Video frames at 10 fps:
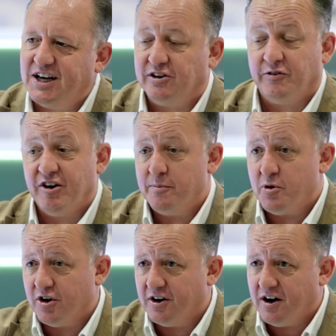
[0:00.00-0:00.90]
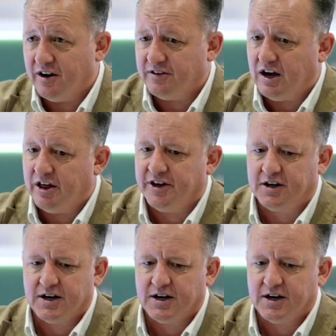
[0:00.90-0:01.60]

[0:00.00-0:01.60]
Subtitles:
It's very important. I think